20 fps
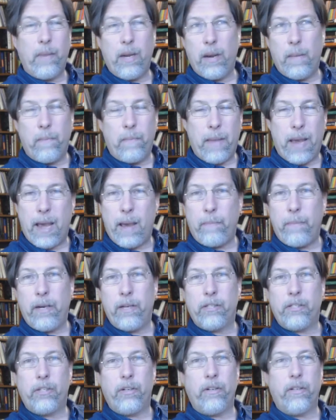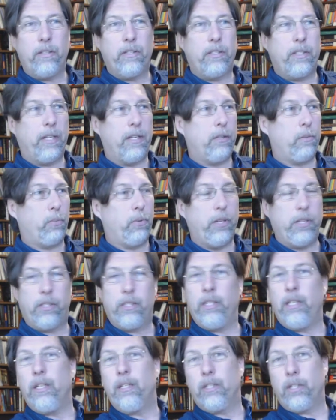I mean, a map in a certain sense
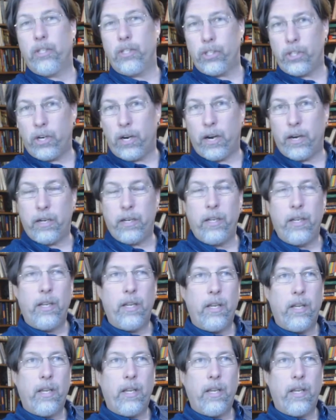precedes a chart.